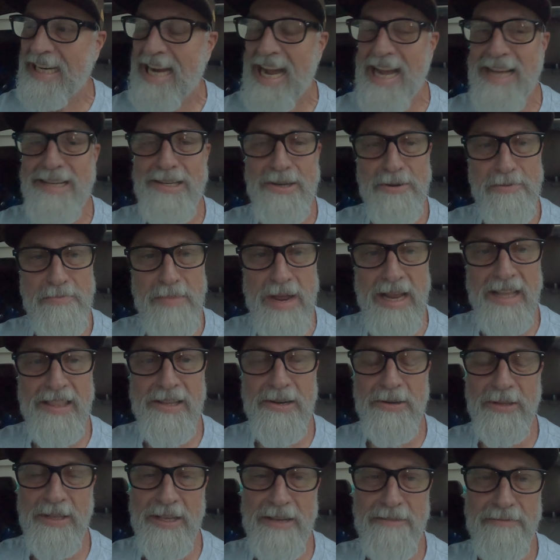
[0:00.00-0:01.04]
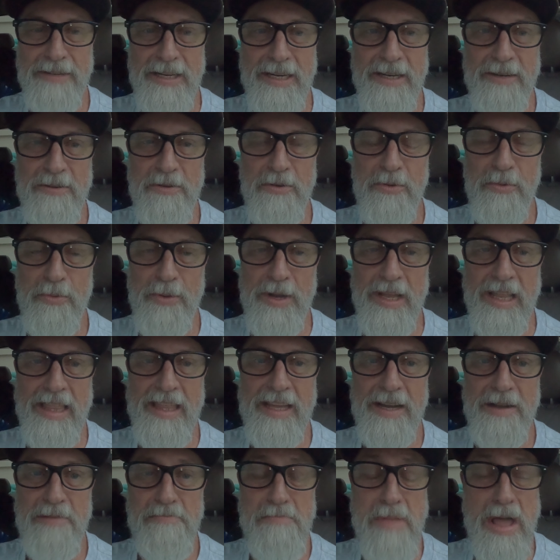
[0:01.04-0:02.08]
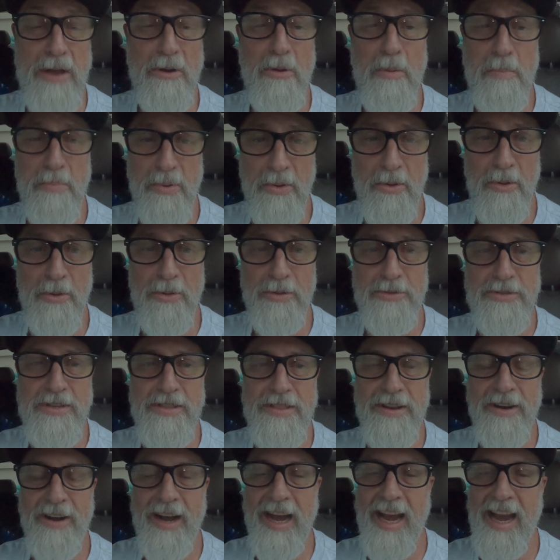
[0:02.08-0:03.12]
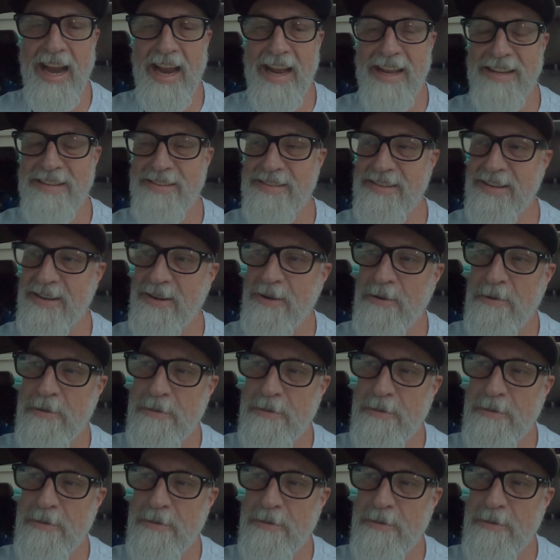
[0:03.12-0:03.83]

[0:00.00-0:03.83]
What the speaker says: guys who make their living with metal poles in their hands